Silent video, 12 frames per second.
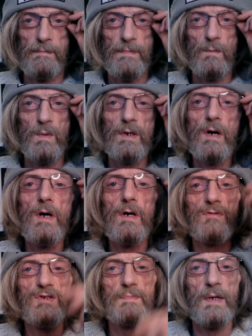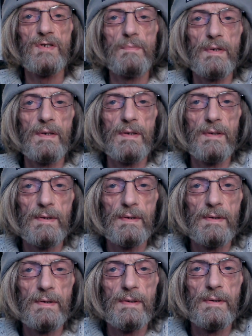We're all responsible.
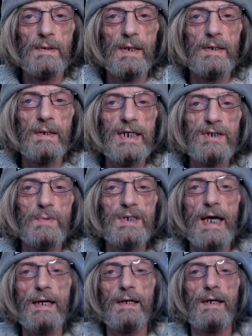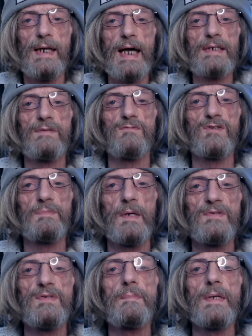And unless we take a collective
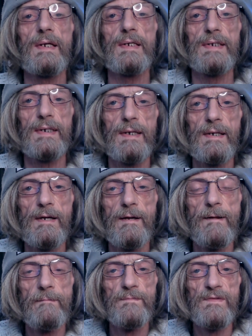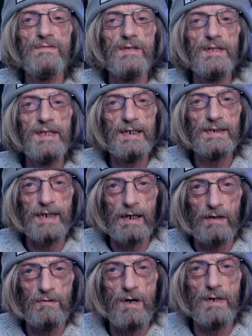responsibility for the things that
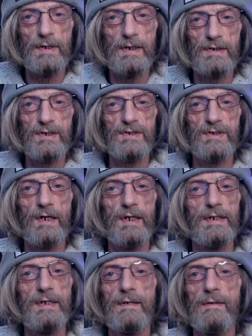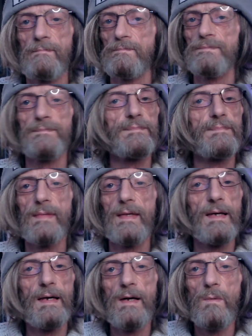are wrong in our society,
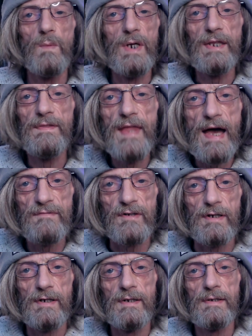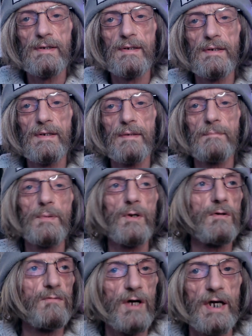we'll never put it
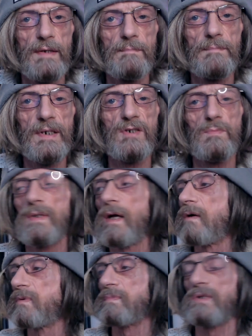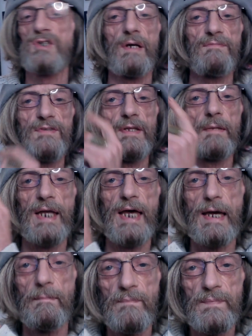right, because we'll always be shifting the
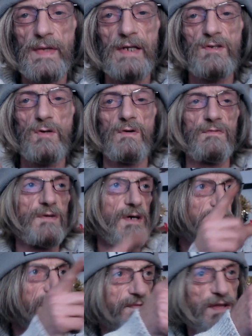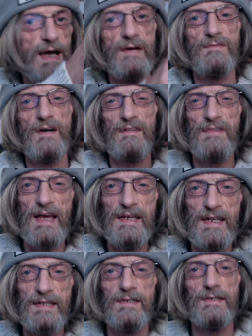blame. It's your fault, it's their fault, they
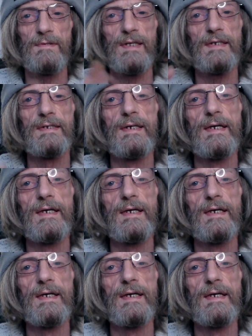didn't do this.